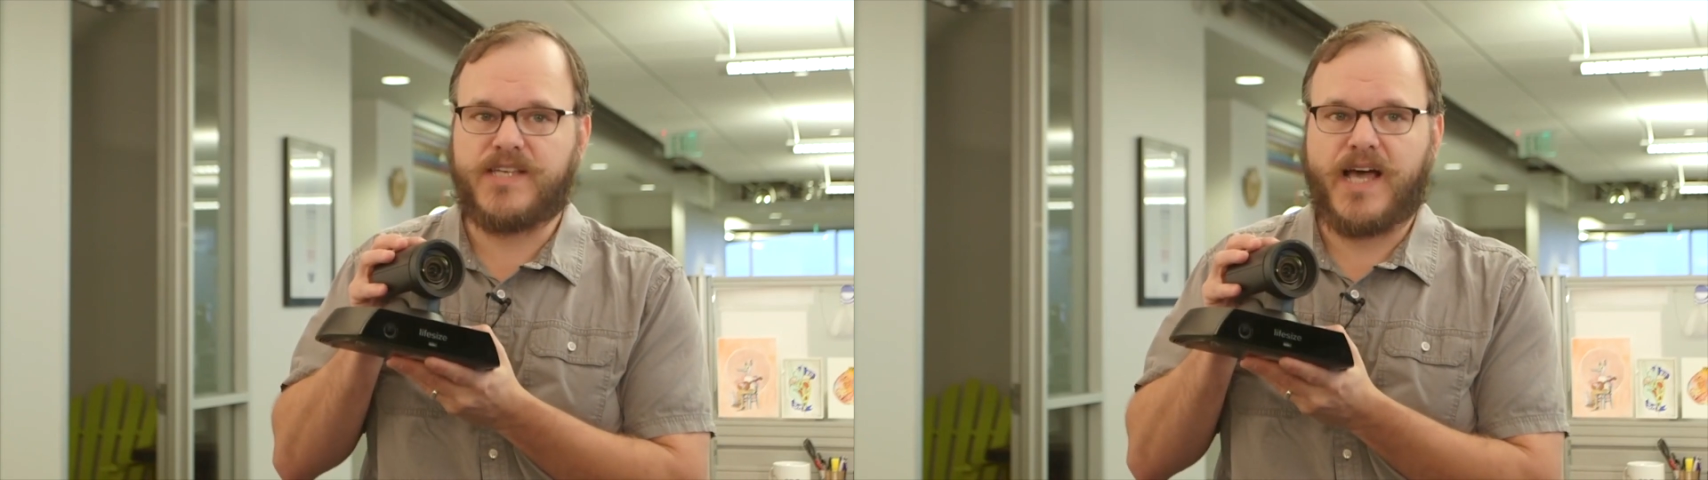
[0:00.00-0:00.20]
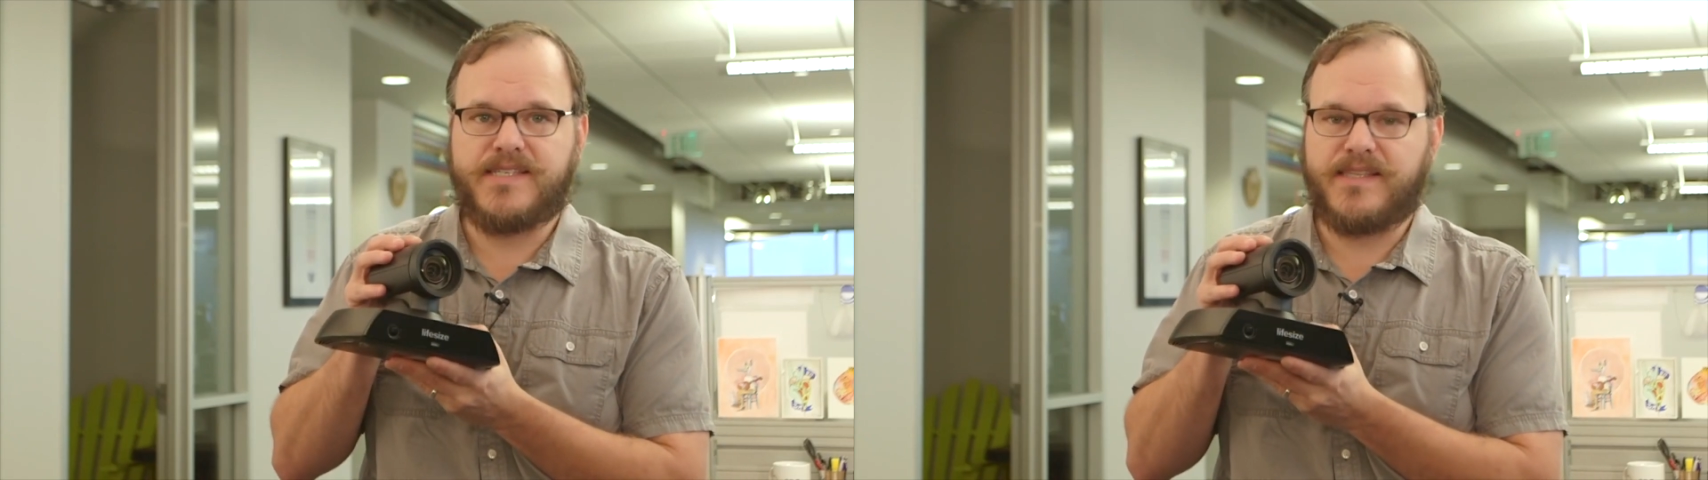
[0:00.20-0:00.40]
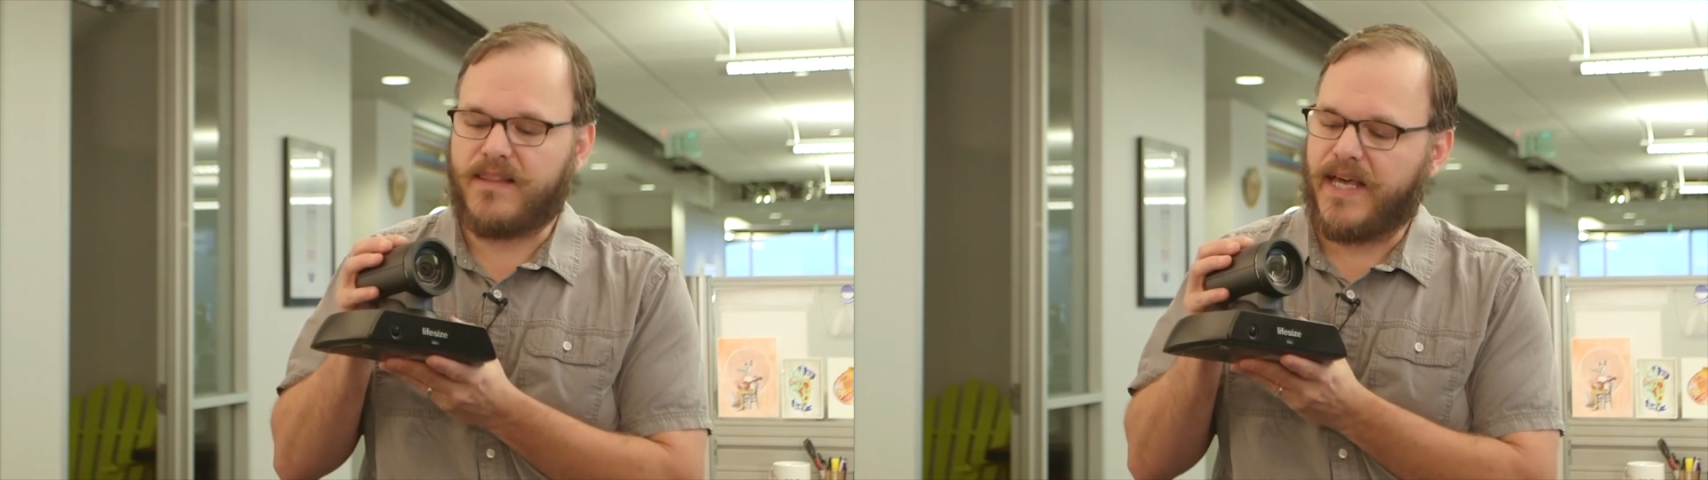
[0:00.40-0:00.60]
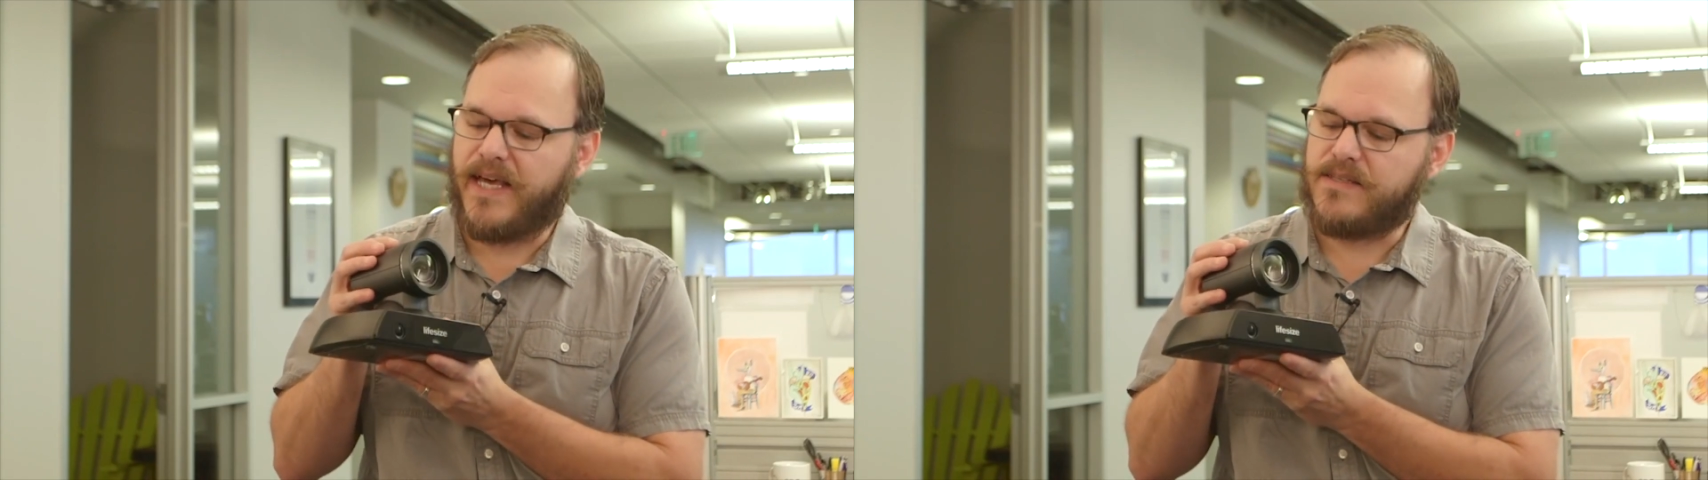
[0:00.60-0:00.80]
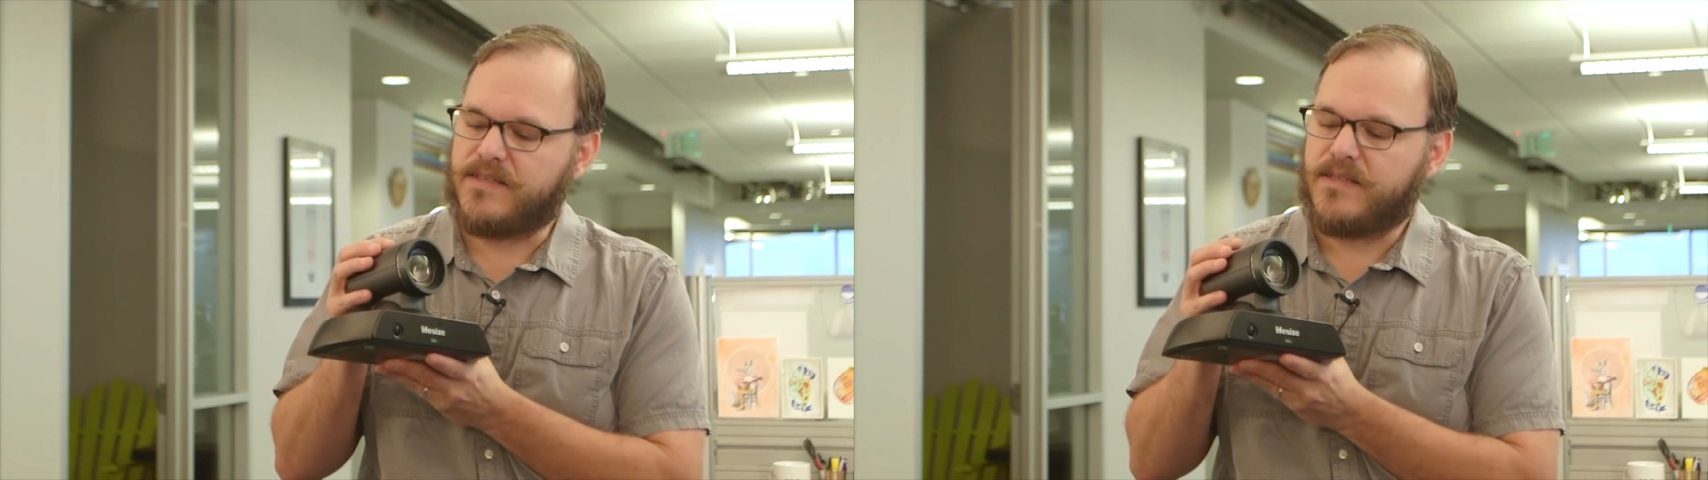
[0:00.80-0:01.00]
size of the
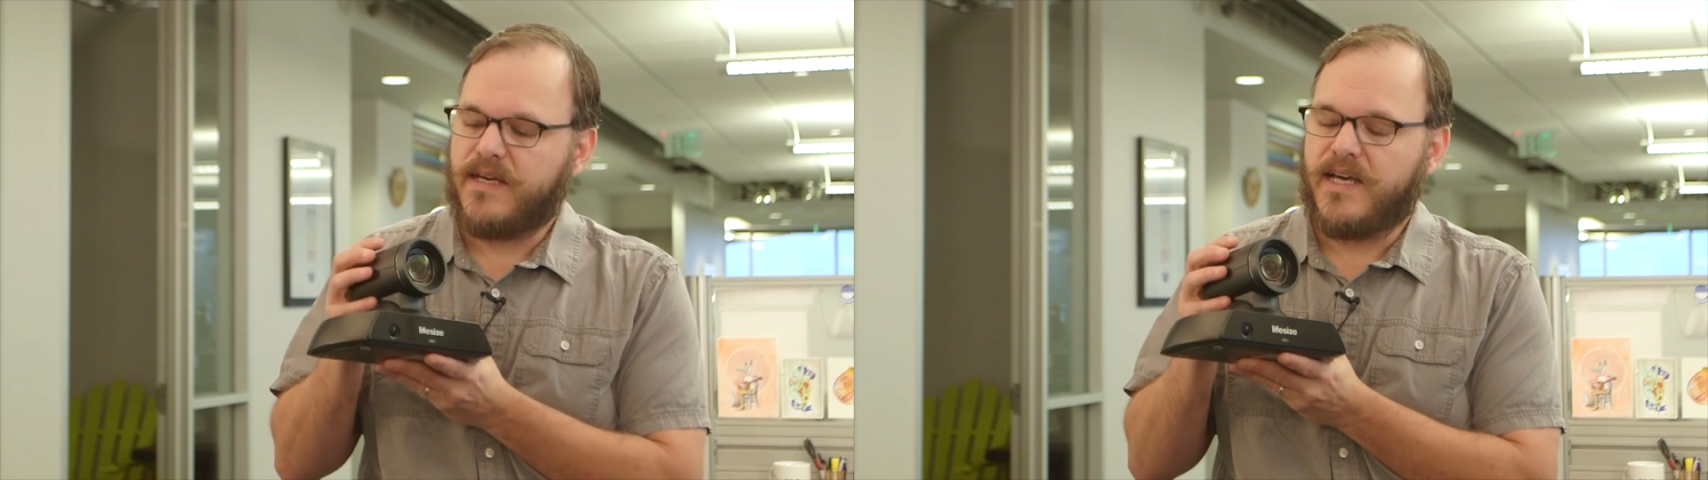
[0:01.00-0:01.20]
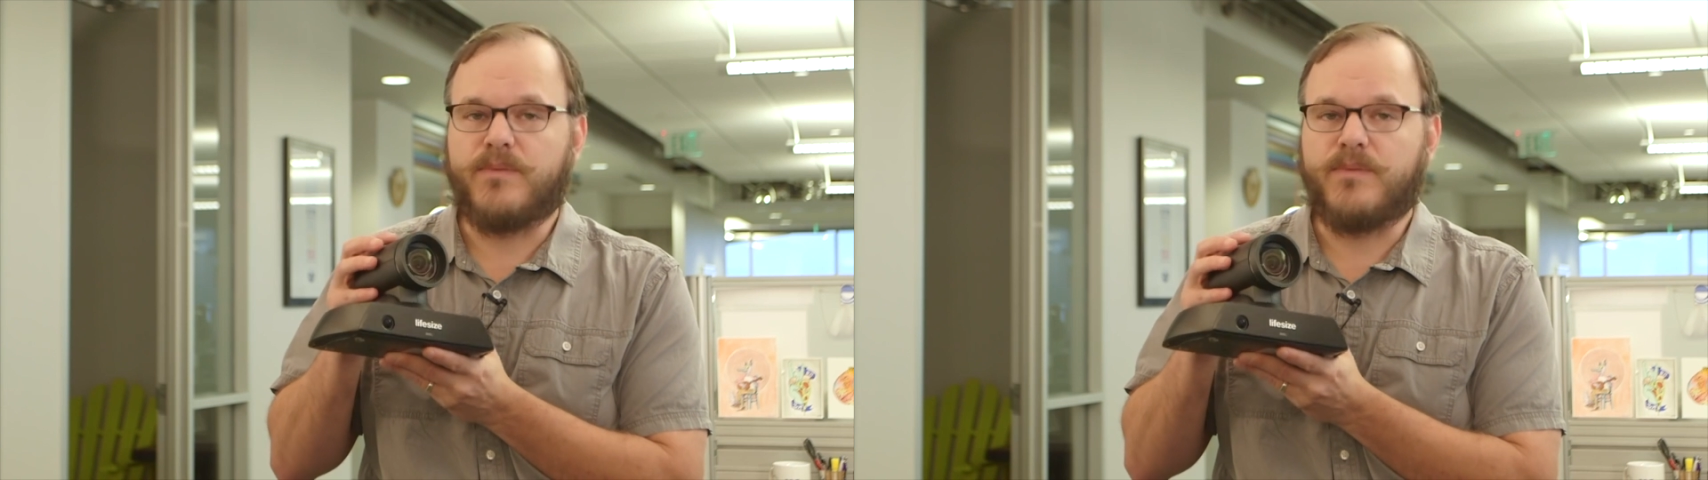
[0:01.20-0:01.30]
lens.